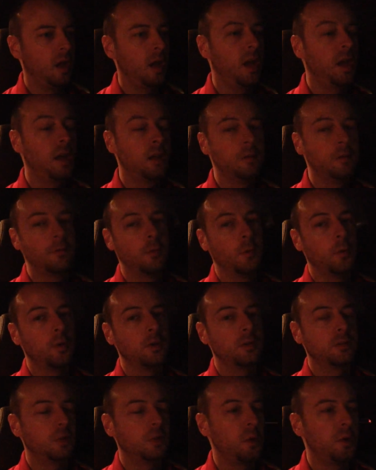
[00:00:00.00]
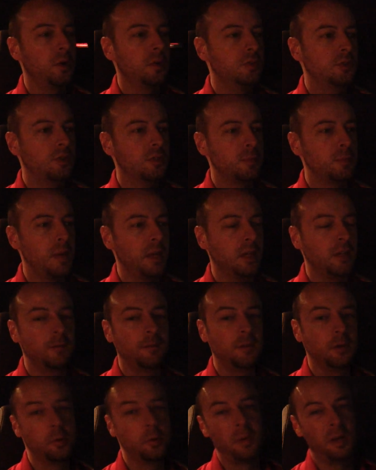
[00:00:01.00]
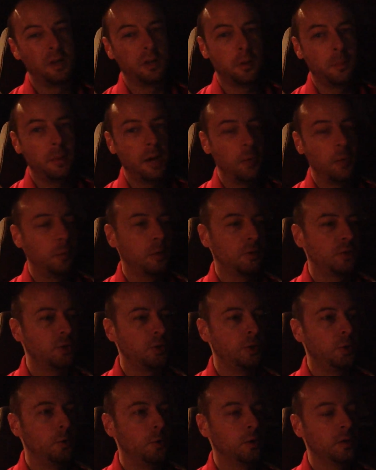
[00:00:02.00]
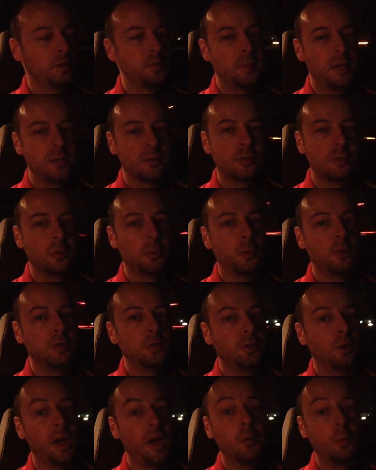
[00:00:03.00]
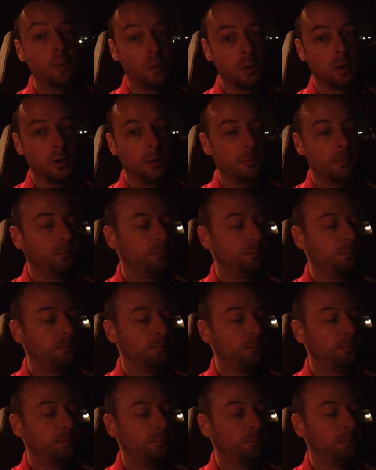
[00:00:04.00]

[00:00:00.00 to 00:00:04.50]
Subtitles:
And of course, donuts just make you feel better about what you're doing, especially when you're at war.